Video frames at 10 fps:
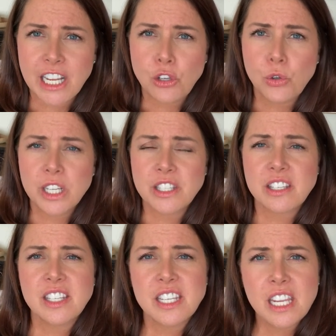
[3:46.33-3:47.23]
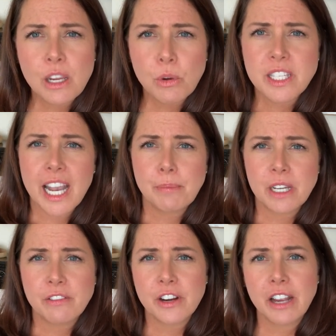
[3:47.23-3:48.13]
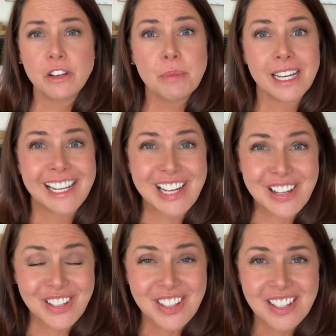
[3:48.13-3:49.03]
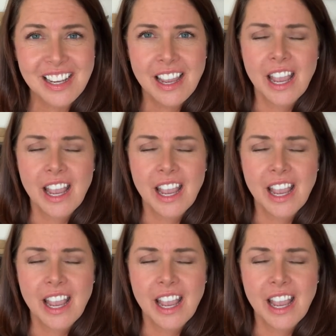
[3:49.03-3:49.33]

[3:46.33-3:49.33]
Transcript: and you get to see what's happening for everybody else